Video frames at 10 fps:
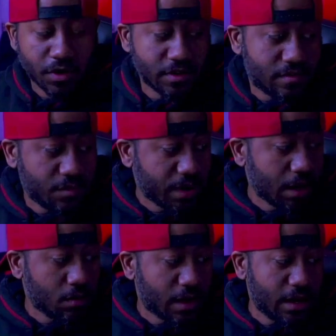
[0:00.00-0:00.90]
Whereas the
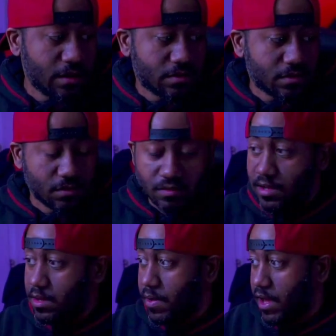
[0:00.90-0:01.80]
PowerA's
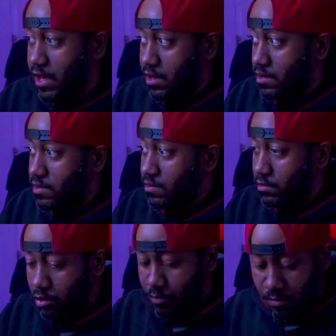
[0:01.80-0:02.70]
D-pad is a
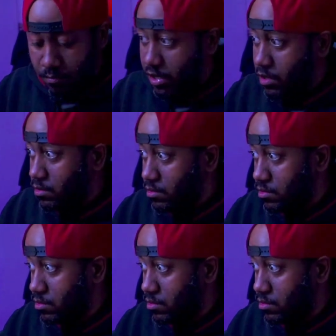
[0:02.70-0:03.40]
little bit bigger.